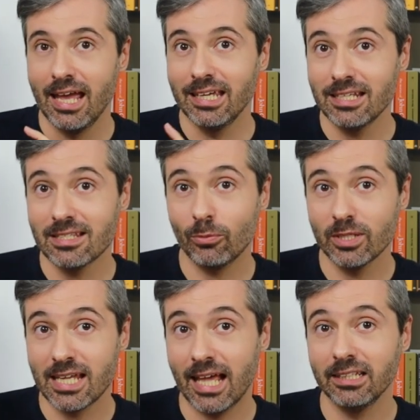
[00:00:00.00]
It is a
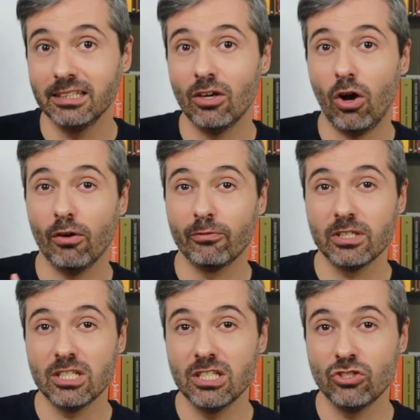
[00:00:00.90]
retelling of
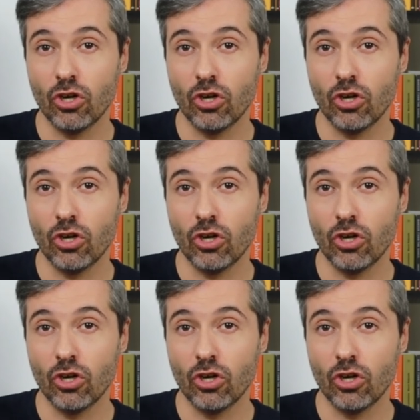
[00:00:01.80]
the